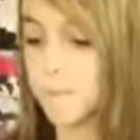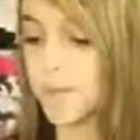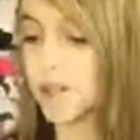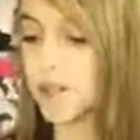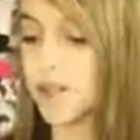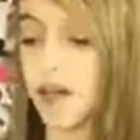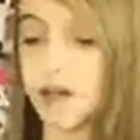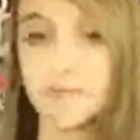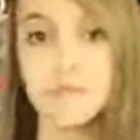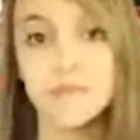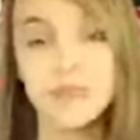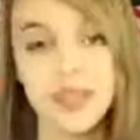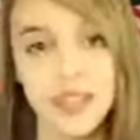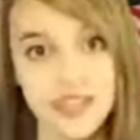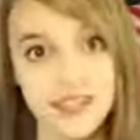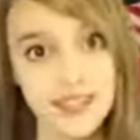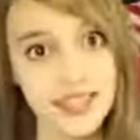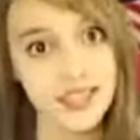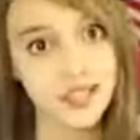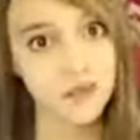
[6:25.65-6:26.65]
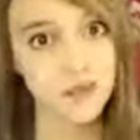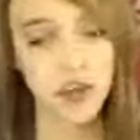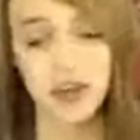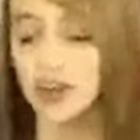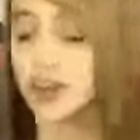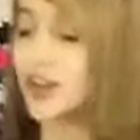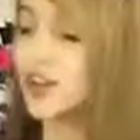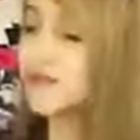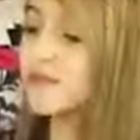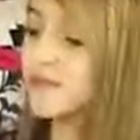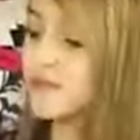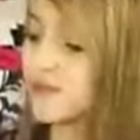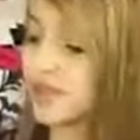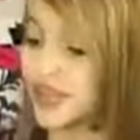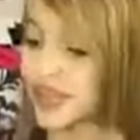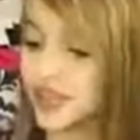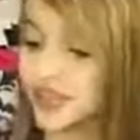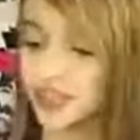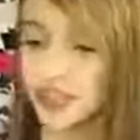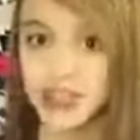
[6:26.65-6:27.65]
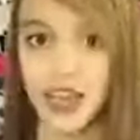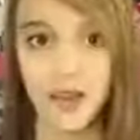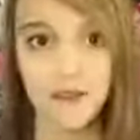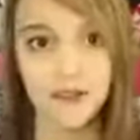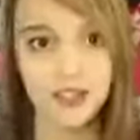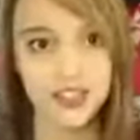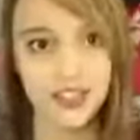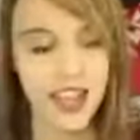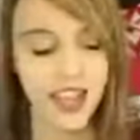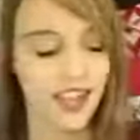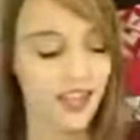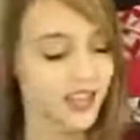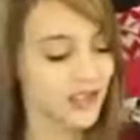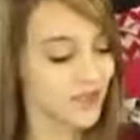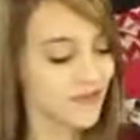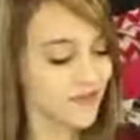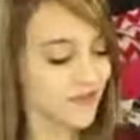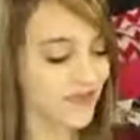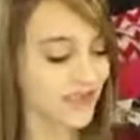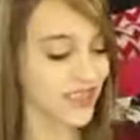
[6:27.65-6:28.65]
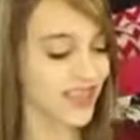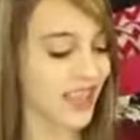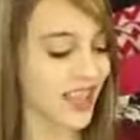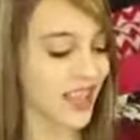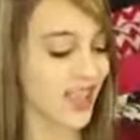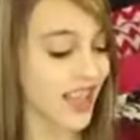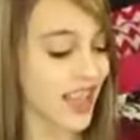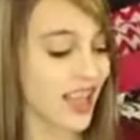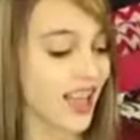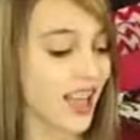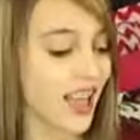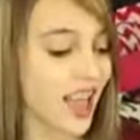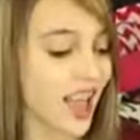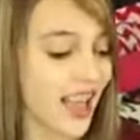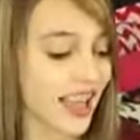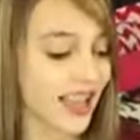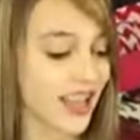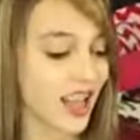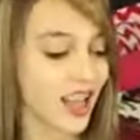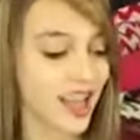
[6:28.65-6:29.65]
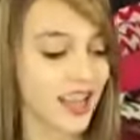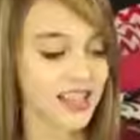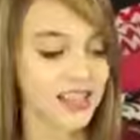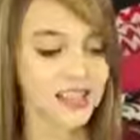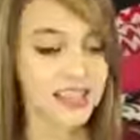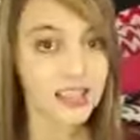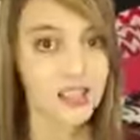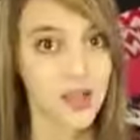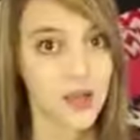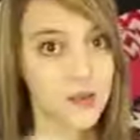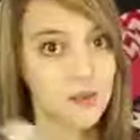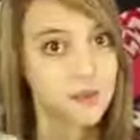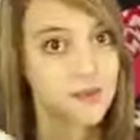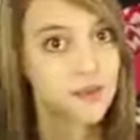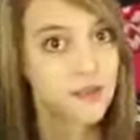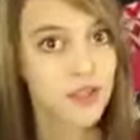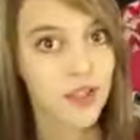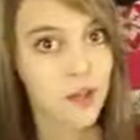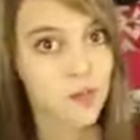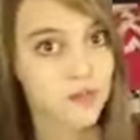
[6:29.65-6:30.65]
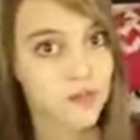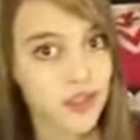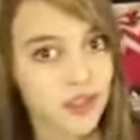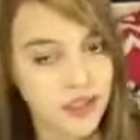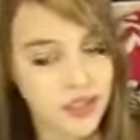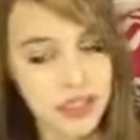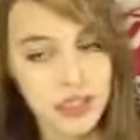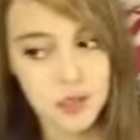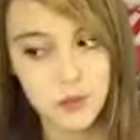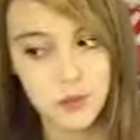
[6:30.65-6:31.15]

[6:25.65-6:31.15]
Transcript: Plum Lily Swirl Shower Gel I got some Plum Lily